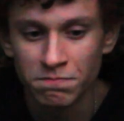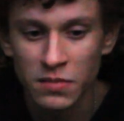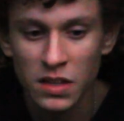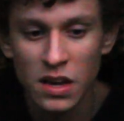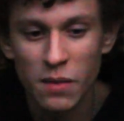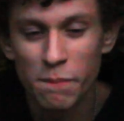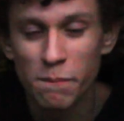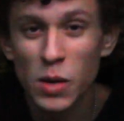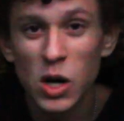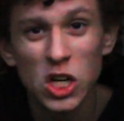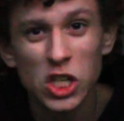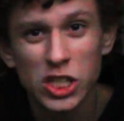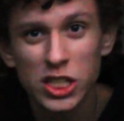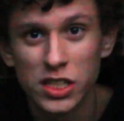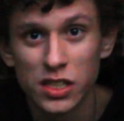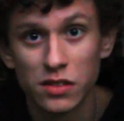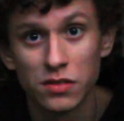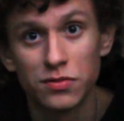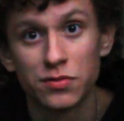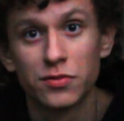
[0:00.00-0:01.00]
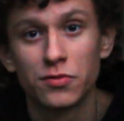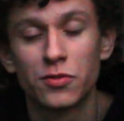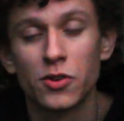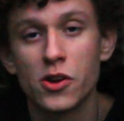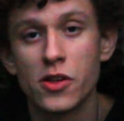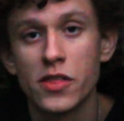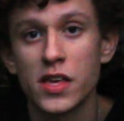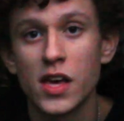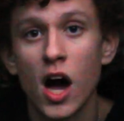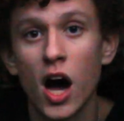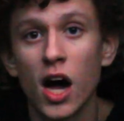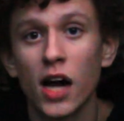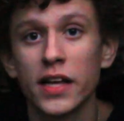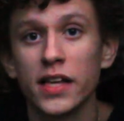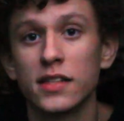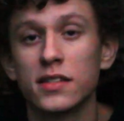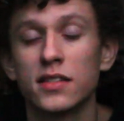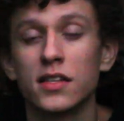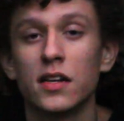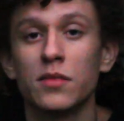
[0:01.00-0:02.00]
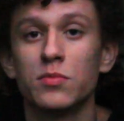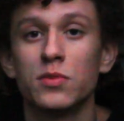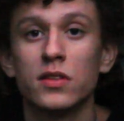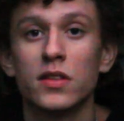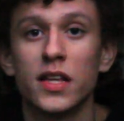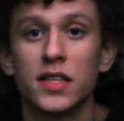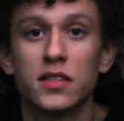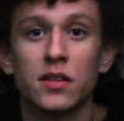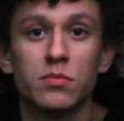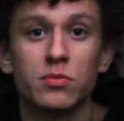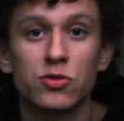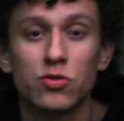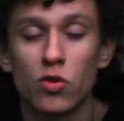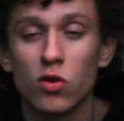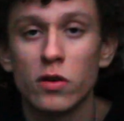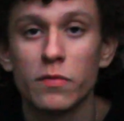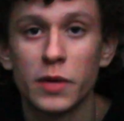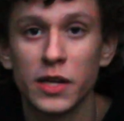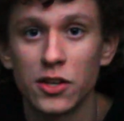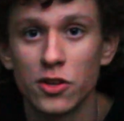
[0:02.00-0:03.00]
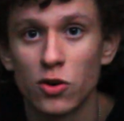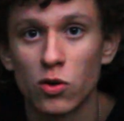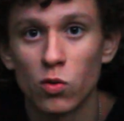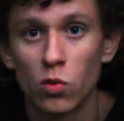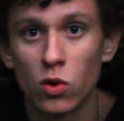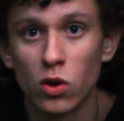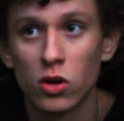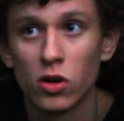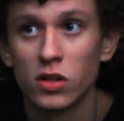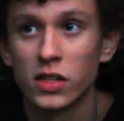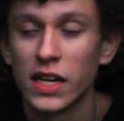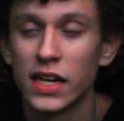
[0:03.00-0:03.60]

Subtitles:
immersive for the audience that's absorbing your world,